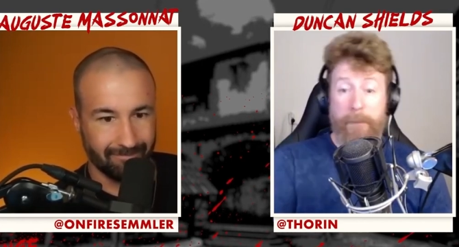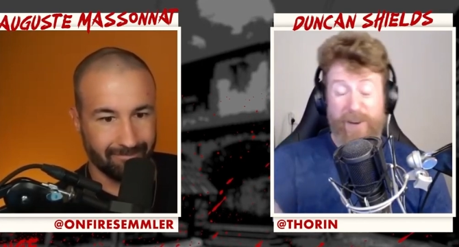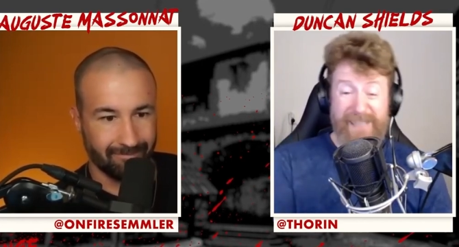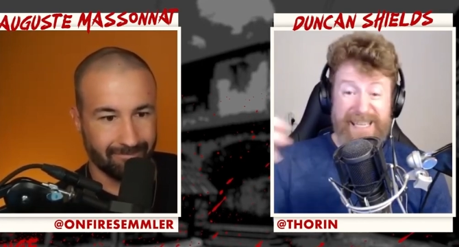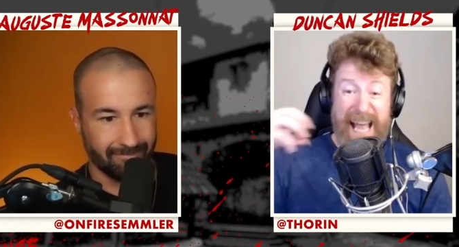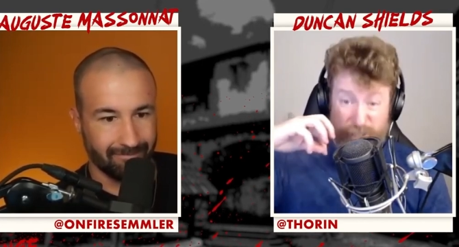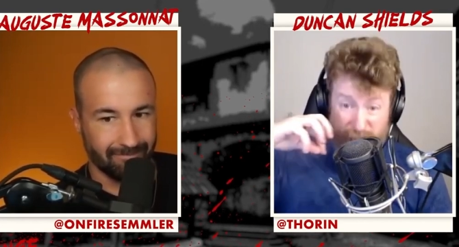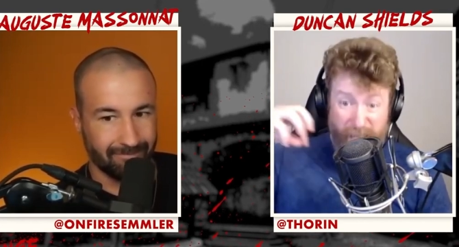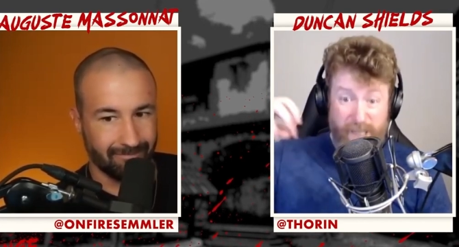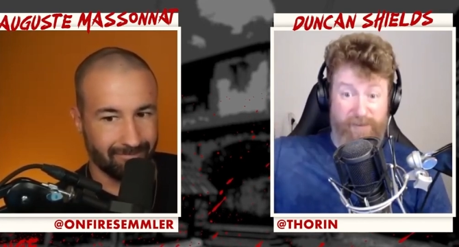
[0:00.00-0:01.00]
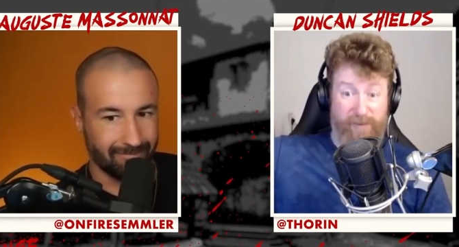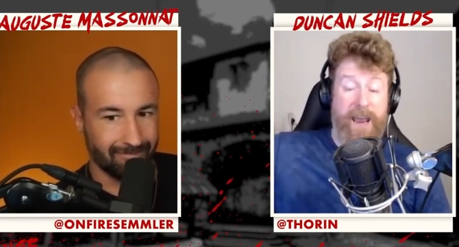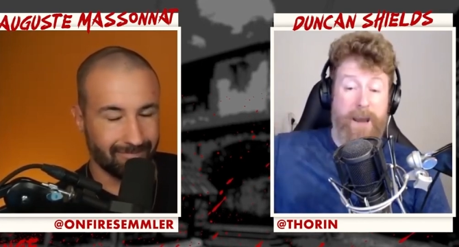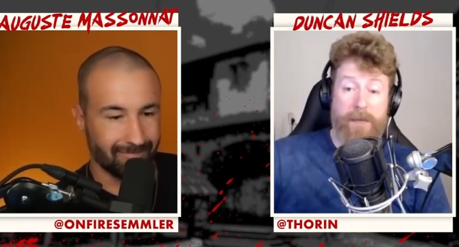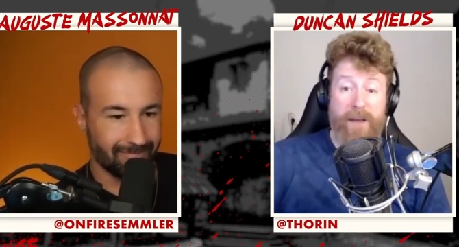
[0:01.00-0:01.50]
Speaker 1: because he's actually
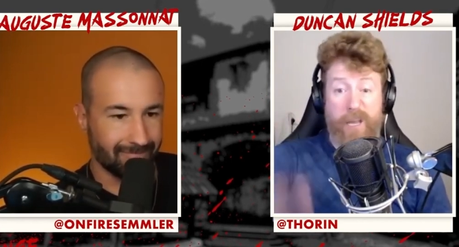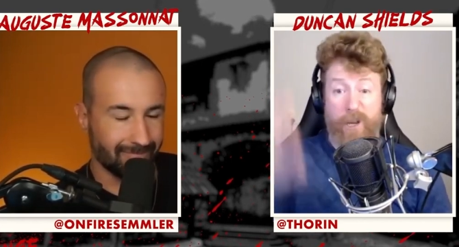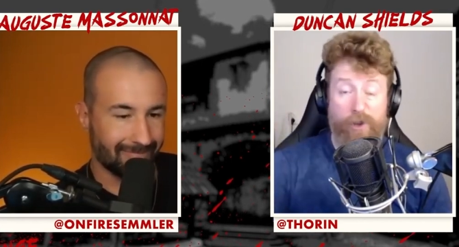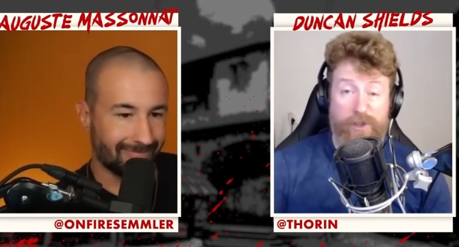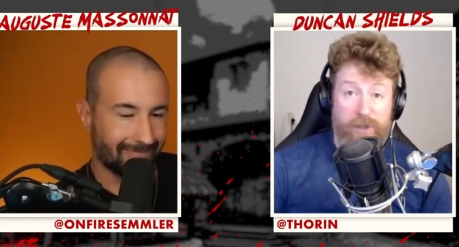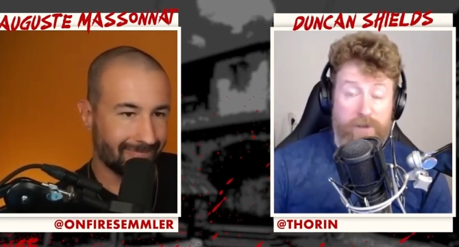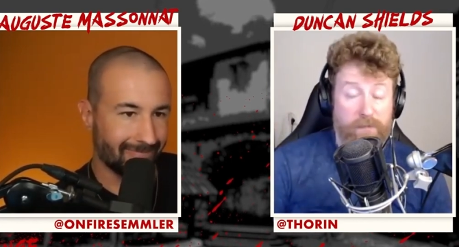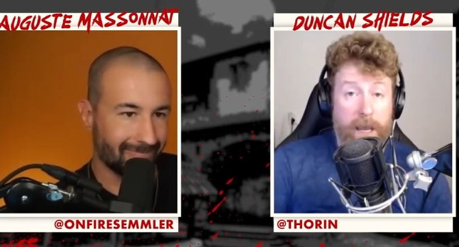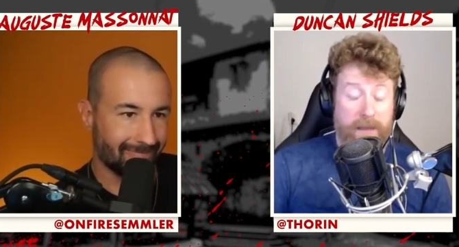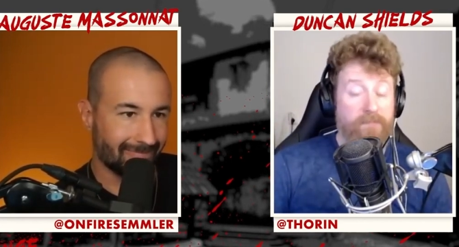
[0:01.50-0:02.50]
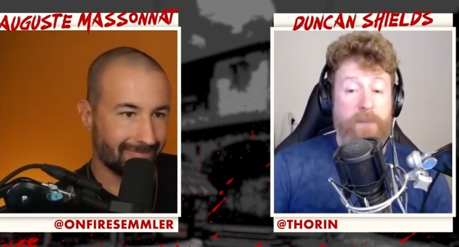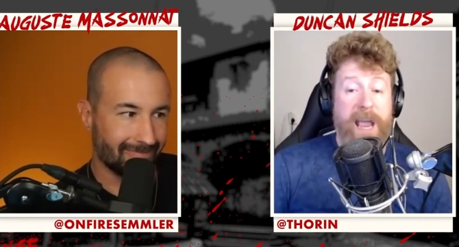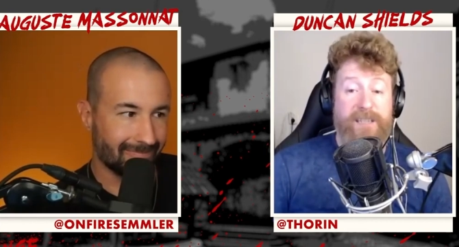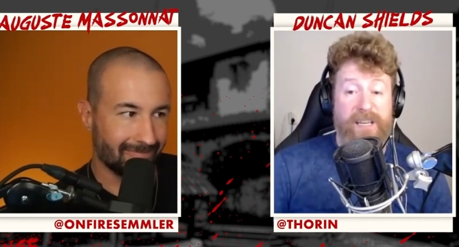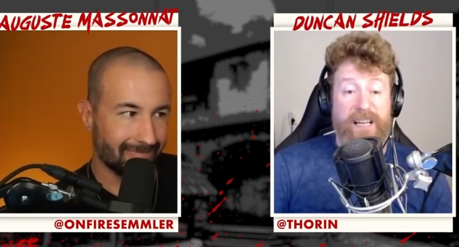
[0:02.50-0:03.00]
extricated himself, he can
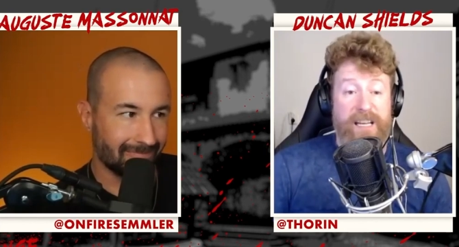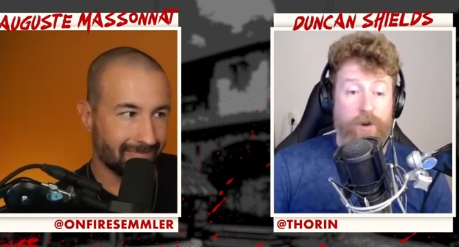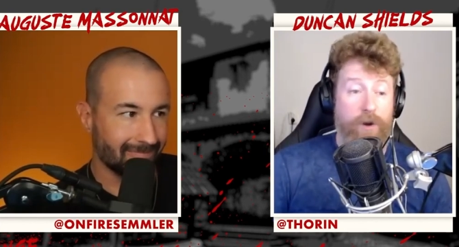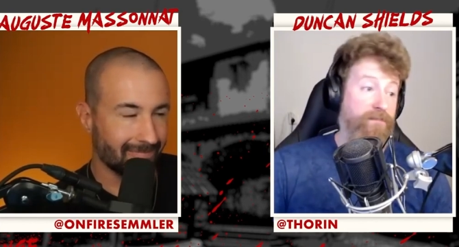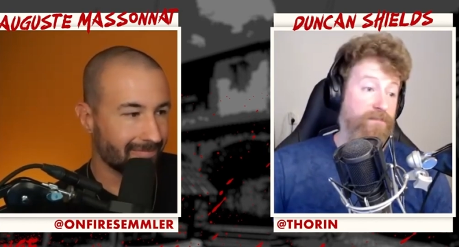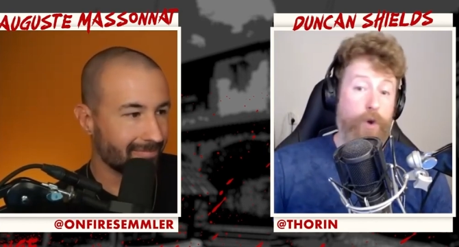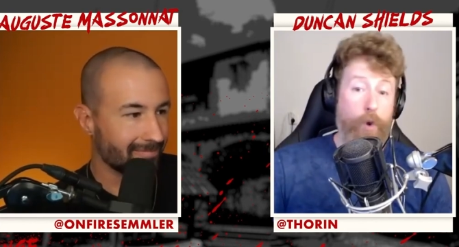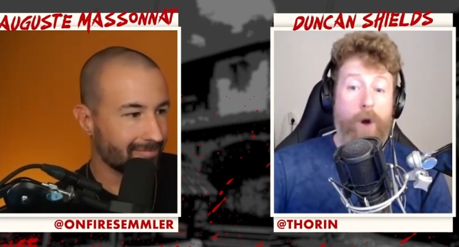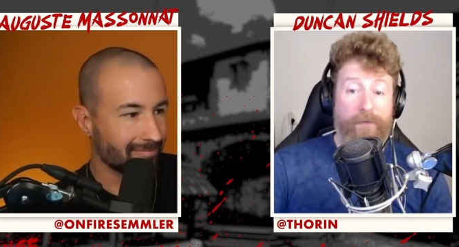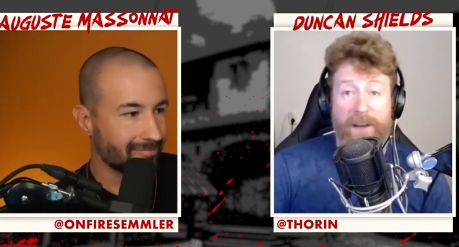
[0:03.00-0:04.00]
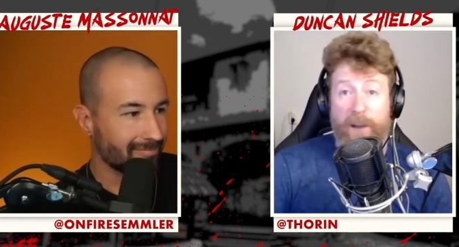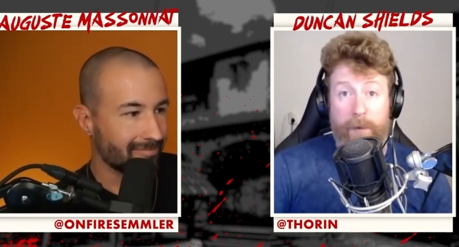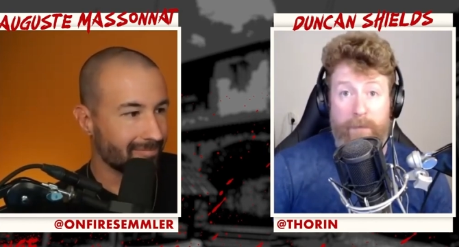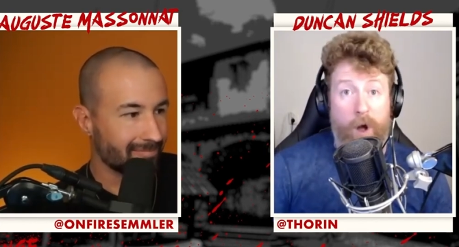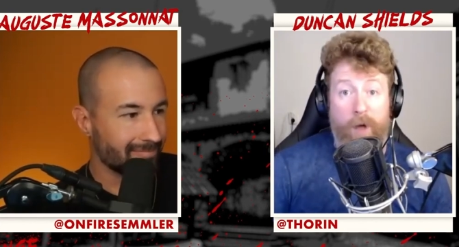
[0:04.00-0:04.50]
basically sort of go off a little
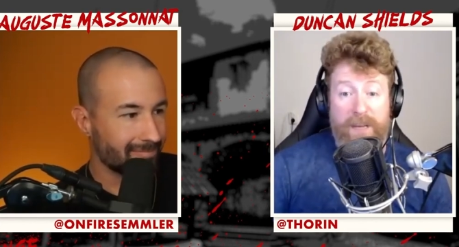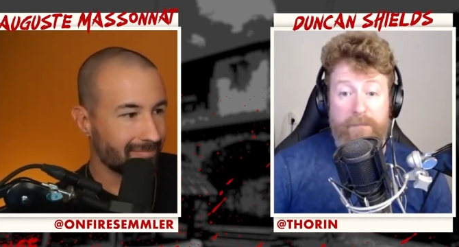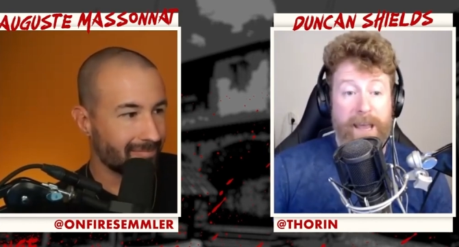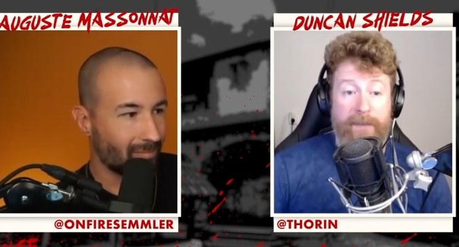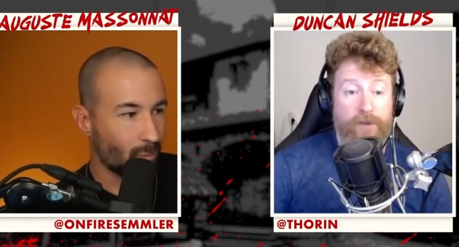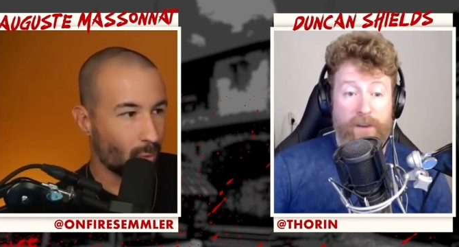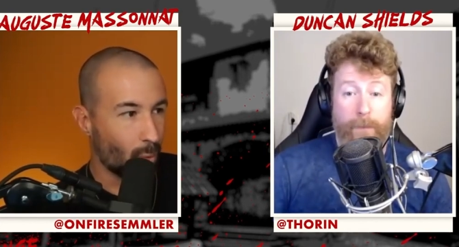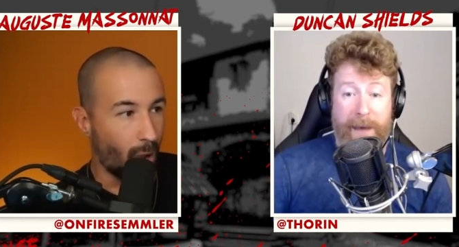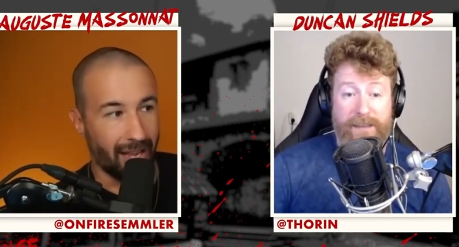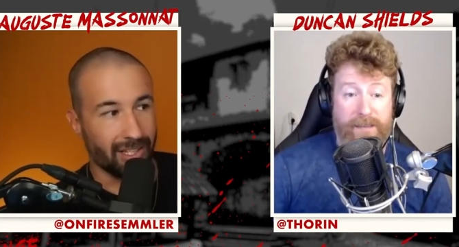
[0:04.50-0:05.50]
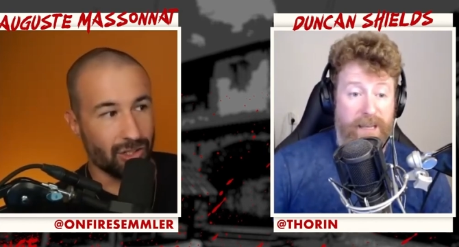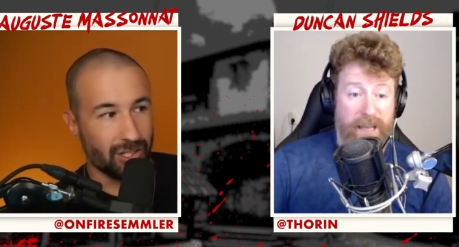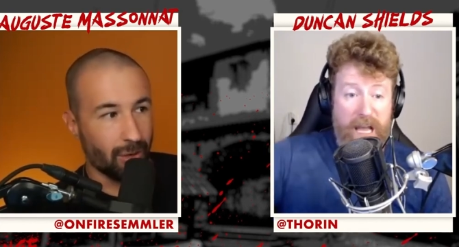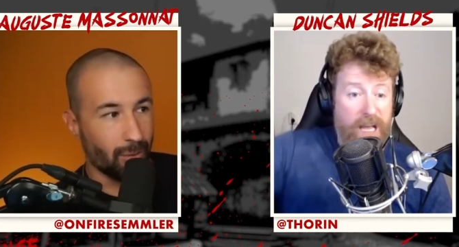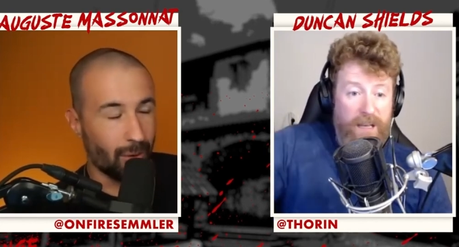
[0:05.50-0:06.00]
bit more than he might have done in the past.
Speaker 2: I can just
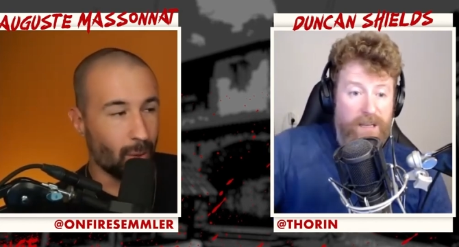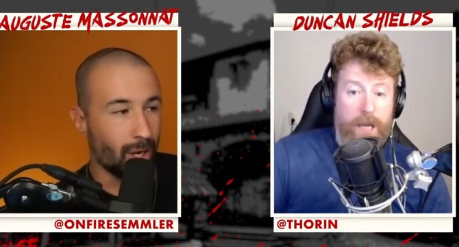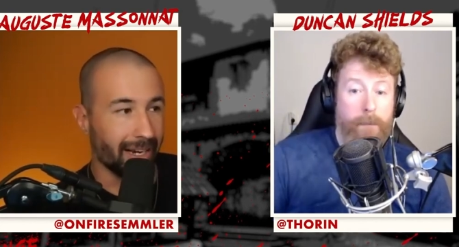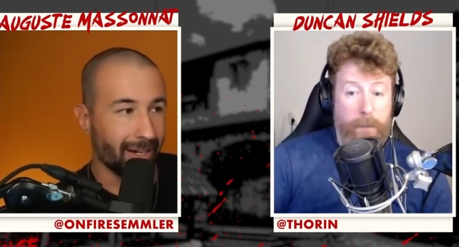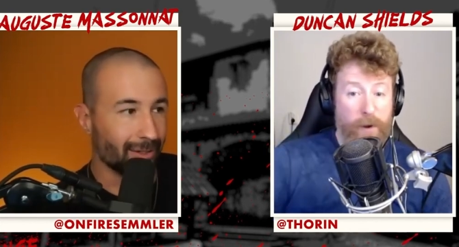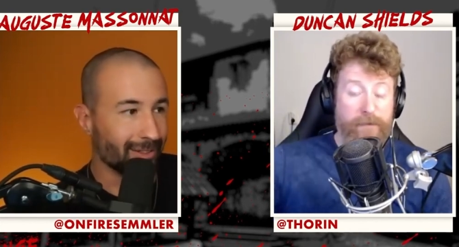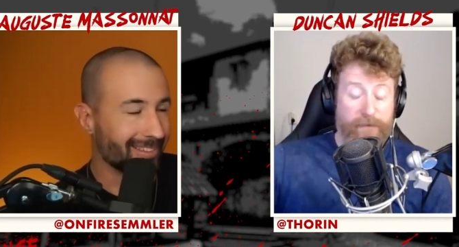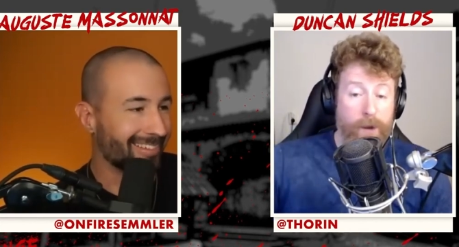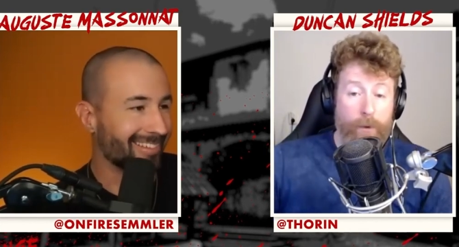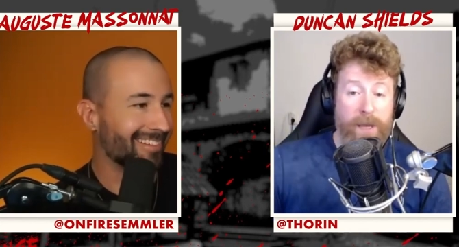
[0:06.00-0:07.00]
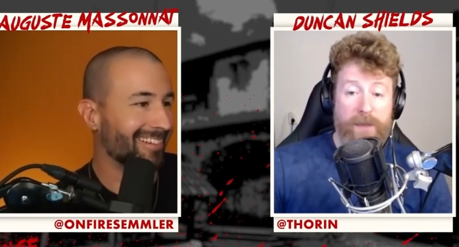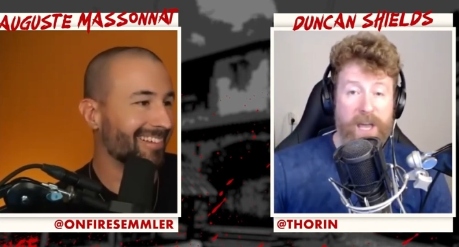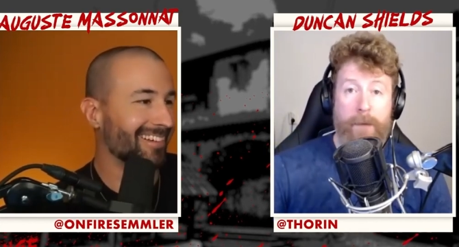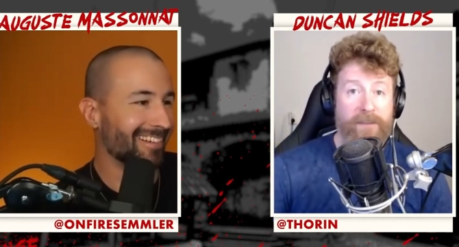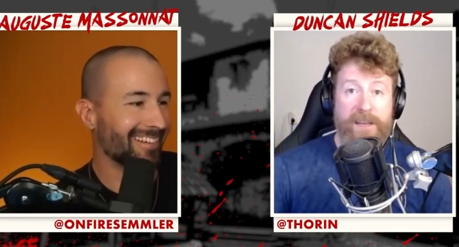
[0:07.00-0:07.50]
say what I
Speaker 1: want. You can be pretty free with what you
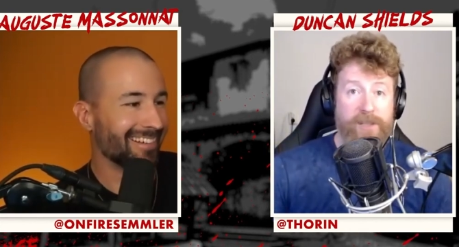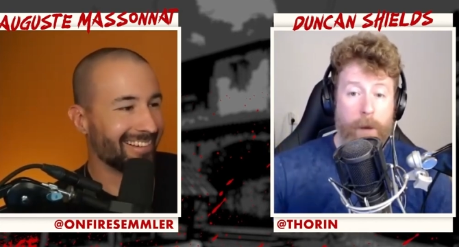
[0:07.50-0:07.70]
think about these